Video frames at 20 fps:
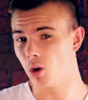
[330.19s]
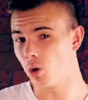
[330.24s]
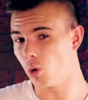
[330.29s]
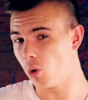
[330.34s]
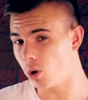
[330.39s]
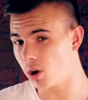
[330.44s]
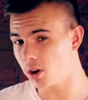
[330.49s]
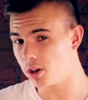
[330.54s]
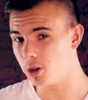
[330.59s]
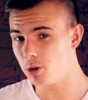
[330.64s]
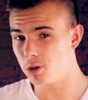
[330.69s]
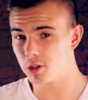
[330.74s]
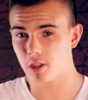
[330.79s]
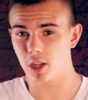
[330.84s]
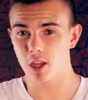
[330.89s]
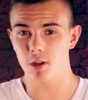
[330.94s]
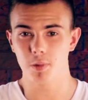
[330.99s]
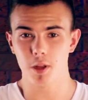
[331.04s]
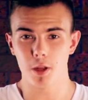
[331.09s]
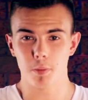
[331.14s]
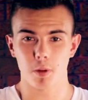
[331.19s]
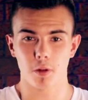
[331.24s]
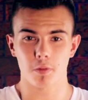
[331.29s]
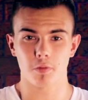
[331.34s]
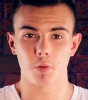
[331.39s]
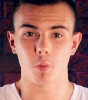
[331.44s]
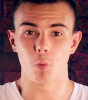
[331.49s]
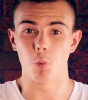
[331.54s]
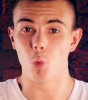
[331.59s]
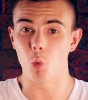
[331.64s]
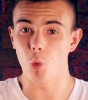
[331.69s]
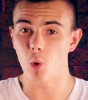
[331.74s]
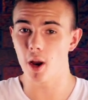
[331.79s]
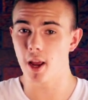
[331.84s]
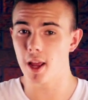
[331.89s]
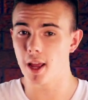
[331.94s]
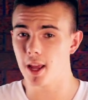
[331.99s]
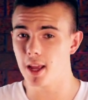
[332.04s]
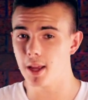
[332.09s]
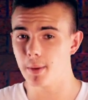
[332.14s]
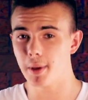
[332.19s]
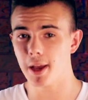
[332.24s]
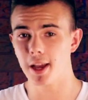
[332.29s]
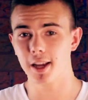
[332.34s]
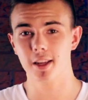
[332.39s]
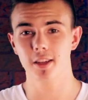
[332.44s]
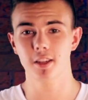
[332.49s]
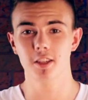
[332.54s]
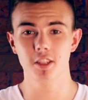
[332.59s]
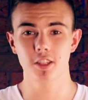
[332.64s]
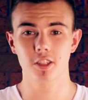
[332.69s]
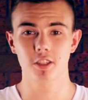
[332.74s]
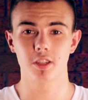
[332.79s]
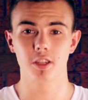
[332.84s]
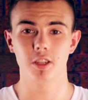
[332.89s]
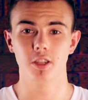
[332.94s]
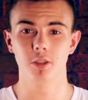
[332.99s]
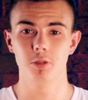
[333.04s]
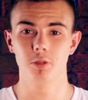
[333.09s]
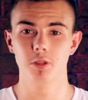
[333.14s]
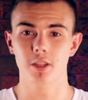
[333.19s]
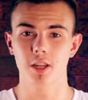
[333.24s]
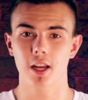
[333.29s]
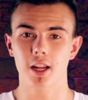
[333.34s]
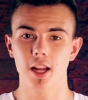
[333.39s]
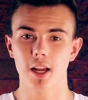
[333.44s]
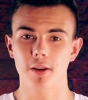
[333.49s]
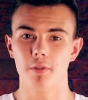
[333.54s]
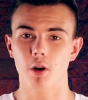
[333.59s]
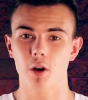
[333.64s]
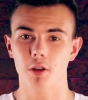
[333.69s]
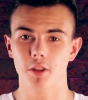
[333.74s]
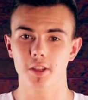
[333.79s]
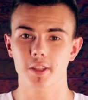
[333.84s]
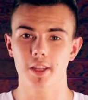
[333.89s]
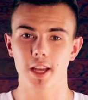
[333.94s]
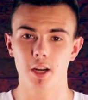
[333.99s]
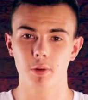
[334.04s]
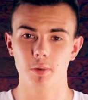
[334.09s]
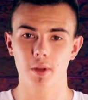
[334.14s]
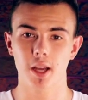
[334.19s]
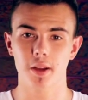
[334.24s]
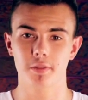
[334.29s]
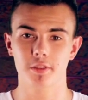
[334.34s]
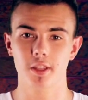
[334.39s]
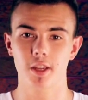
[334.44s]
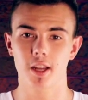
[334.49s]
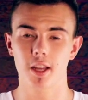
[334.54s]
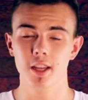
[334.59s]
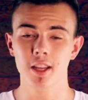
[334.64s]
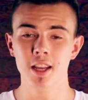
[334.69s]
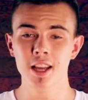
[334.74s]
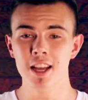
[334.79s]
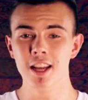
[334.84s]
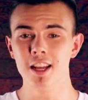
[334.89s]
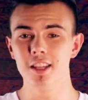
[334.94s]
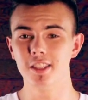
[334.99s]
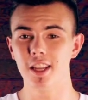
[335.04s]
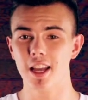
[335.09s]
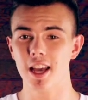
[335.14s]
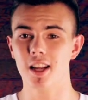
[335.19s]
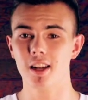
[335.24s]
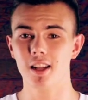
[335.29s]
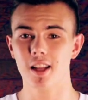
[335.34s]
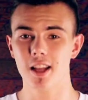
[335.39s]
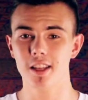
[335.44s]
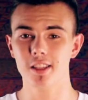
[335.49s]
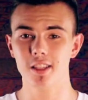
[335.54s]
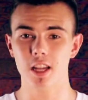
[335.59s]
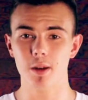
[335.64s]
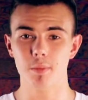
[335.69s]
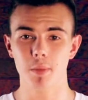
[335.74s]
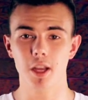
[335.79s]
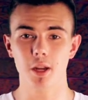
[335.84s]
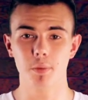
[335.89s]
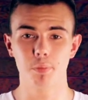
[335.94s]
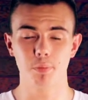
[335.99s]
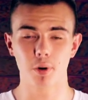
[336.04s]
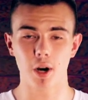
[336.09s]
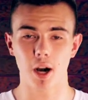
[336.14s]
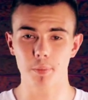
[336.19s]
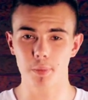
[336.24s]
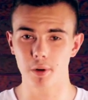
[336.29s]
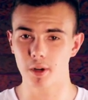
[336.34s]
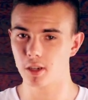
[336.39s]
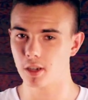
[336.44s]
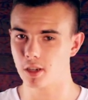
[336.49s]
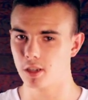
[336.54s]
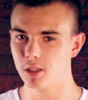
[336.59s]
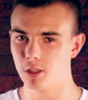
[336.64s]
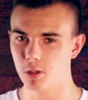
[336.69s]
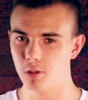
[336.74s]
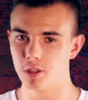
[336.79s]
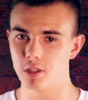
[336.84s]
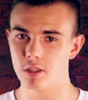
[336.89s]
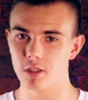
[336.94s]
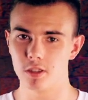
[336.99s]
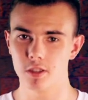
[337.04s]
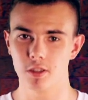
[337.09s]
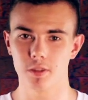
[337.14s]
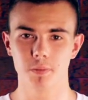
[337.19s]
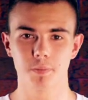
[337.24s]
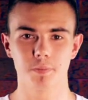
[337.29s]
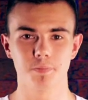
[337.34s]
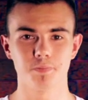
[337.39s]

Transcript: Or you cite people from way back in history who did not have all the data we have today to analyze and make proper conclusions.